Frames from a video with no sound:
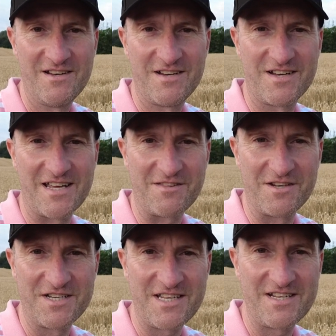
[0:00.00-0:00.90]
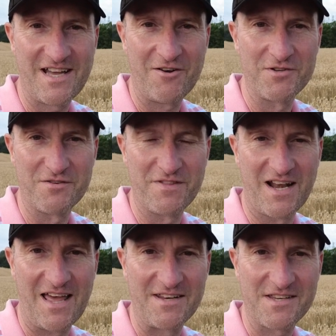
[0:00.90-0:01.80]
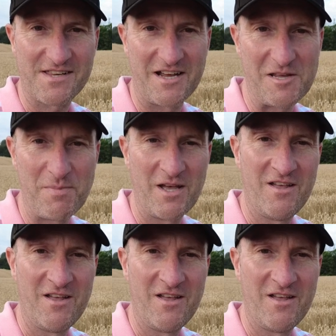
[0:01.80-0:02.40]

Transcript: to take the details of the landscape